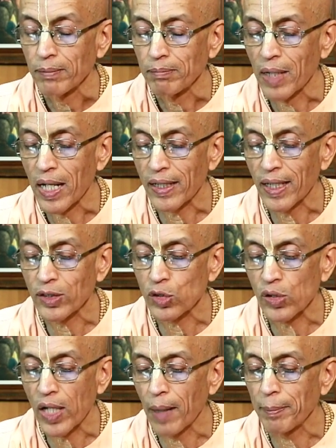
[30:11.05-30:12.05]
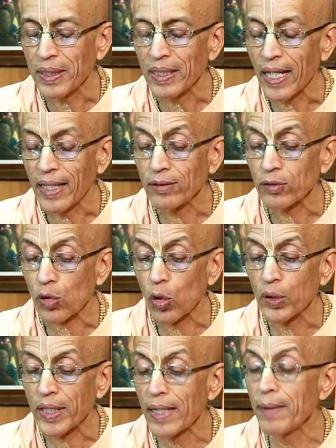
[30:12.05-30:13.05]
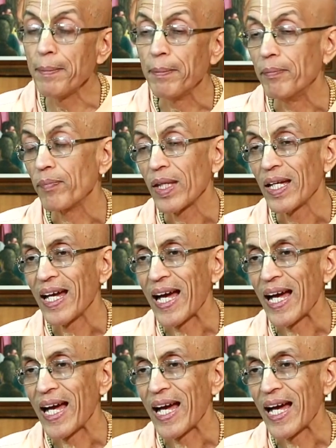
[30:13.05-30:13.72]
Maharaj Nabhi enthroned him